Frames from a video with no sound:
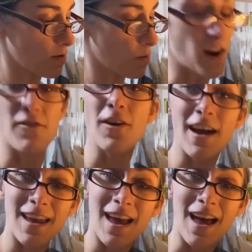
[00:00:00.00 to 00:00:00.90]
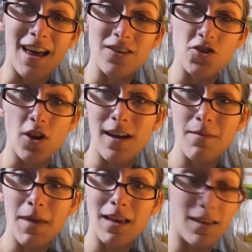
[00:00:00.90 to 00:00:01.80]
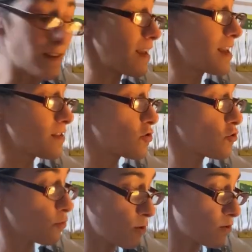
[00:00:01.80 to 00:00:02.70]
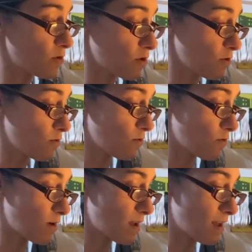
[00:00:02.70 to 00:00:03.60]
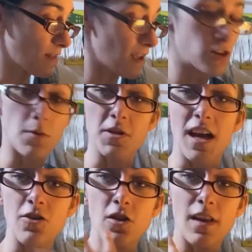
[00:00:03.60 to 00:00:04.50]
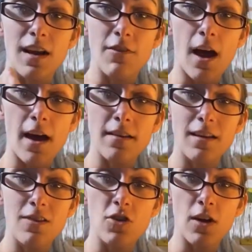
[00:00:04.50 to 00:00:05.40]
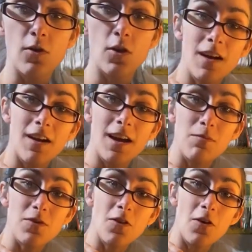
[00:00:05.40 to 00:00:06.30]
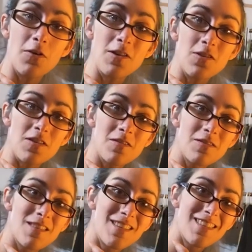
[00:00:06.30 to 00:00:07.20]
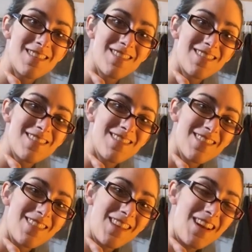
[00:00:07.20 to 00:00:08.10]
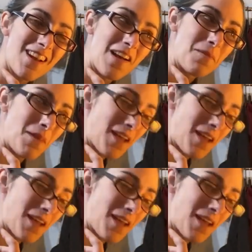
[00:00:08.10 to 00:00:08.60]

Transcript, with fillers: whatever I can to try and make this as true to the interpretation that I've got in general. Here I am slowly just leaning on